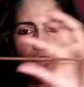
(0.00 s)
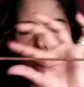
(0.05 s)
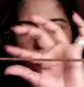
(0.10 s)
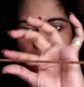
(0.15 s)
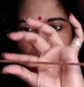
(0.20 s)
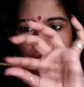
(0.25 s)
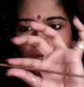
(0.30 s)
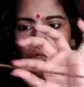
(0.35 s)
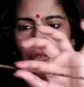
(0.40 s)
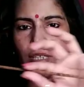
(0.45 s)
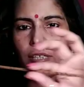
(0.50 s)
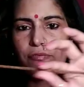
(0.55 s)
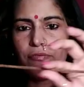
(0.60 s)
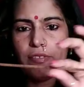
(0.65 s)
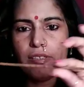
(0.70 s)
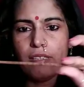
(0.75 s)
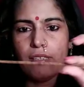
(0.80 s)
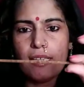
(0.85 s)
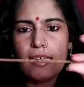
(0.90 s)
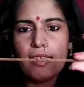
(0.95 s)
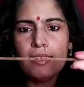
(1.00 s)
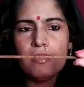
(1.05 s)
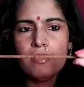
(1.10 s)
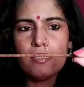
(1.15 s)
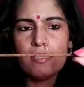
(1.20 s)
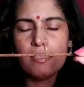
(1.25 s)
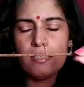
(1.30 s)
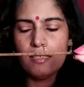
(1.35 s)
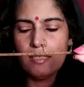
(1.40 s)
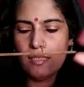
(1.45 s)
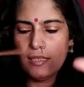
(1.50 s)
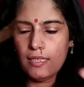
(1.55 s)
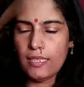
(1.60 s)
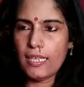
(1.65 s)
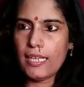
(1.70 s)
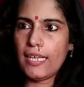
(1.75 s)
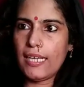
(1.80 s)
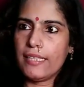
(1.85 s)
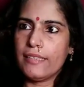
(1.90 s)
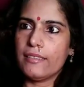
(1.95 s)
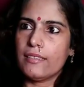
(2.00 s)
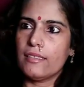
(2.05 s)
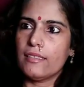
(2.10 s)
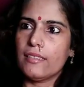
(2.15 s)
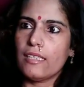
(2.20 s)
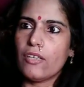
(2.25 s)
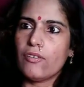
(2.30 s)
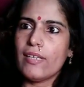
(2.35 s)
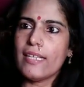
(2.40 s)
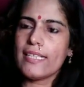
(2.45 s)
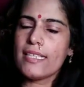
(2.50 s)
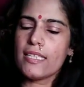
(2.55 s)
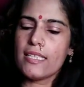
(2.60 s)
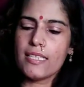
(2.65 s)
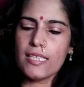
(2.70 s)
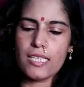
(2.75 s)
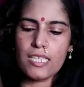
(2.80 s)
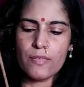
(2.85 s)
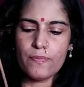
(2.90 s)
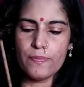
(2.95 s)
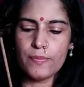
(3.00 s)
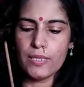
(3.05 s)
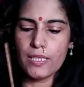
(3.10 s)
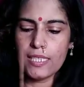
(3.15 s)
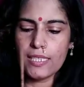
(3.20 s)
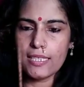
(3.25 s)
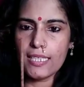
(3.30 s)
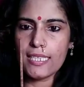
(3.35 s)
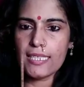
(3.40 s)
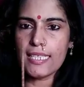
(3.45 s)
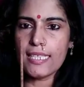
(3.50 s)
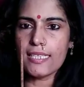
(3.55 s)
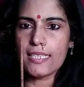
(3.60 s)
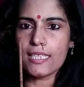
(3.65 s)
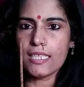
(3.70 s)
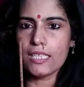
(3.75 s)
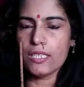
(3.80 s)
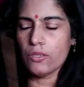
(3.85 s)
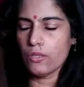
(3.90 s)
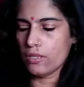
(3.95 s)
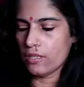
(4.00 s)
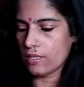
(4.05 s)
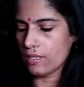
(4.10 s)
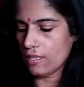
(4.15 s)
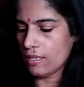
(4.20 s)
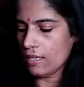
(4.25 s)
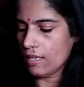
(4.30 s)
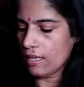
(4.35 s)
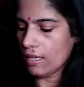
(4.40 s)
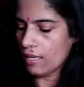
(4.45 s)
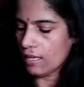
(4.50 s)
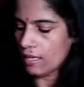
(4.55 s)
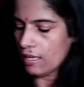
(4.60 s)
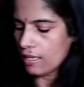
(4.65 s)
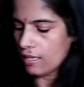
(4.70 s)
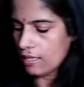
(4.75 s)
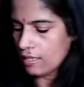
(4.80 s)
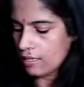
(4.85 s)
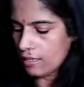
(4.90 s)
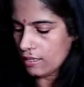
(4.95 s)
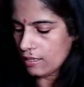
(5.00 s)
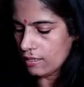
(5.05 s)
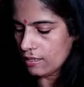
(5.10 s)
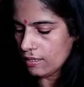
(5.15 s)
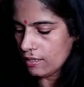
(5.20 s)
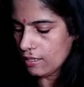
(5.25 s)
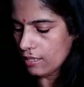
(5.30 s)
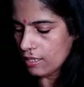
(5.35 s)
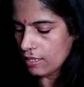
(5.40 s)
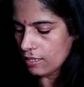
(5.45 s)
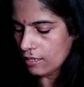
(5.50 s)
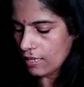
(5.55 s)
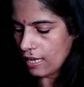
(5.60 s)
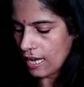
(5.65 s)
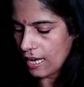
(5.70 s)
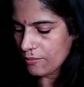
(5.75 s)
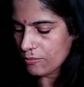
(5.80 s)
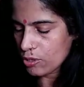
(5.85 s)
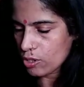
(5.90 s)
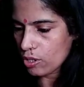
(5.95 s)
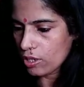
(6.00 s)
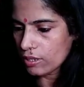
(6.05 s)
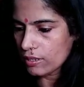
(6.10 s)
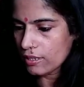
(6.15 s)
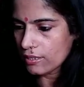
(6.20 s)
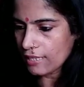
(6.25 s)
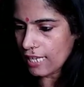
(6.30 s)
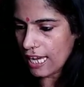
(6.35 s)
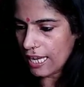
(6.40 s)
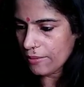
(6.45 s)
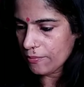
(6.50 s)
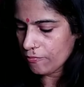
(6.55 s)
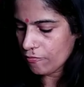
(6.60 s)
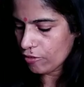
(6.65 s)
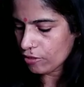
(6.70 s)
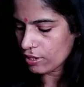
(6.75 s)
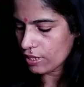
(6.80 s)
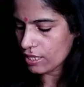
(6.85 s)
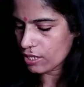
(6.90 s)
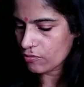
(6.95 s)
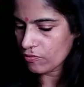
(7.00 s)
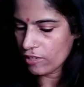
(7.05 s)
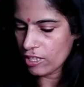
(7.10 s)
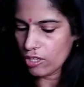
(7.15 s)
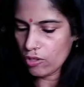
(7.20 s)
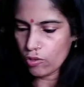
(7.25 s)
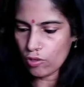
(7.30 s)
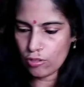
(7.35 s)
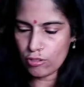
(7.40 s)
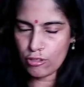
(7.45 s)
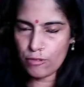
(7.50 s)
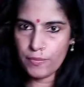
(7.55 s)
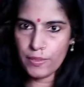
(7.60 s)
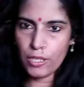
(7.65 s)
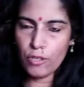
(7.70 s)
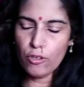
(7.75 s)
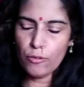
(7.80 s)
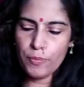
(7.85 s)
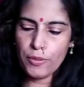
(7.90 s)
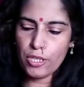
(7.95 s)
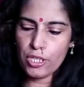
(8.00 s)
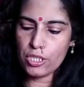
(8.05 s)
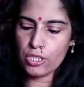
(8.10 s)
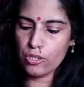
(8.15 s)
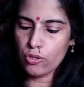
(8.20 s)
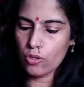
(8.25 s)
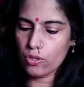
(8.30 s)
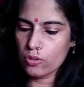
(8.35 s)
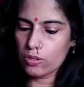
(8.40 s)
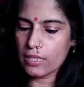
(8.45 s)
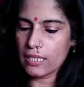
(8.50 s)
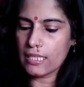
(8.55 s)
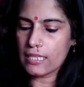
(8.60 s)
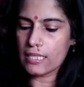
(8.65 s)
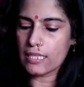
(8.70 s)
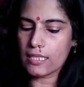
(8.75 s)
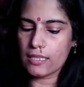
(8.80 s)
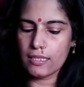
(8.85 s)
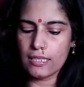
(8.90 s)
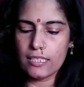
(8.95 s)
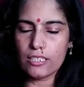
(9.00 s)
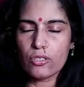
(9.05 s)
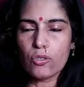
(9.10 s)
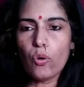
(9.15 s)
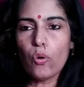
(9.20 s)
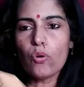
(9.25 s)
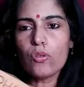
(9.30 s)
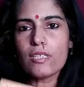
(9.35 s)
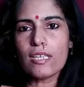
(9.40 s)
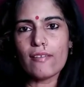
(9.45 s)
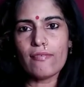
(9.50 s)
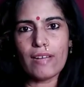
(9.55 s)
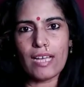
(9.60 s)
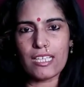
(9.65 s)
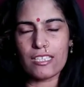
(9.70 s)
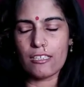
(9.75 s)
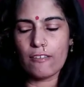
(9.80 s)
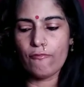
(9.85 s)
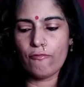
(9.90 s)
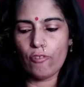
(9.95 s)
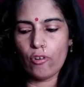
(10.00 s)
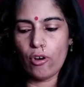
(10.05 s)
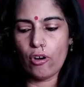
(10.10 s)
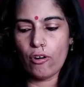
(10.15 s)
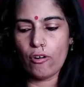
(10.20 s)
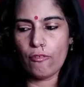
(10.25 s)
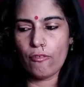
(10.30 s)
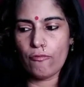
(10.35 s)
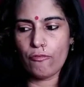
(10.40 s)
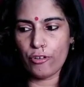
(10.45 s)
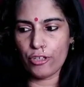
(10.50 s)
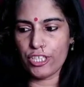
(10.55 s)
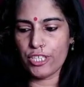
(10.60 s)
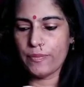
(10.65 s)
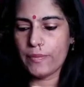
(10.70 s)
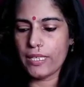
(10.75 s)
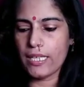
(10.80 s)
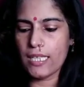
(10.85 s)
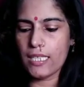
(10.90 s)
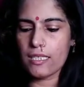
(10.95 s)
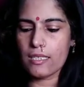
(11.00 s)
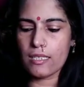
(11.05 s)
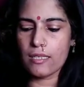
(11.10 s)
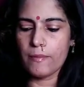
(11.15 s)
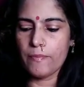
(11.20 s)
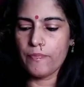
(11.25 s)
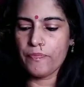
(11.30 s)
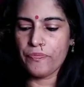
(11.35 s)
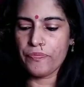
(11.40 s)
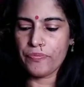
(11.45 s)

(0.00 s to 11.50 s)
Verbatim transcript: so you can feel that. And now let's just burn this and see. uh, I'm sure the time for this will also be good, because you know, this these cones have lasted for forty minutes,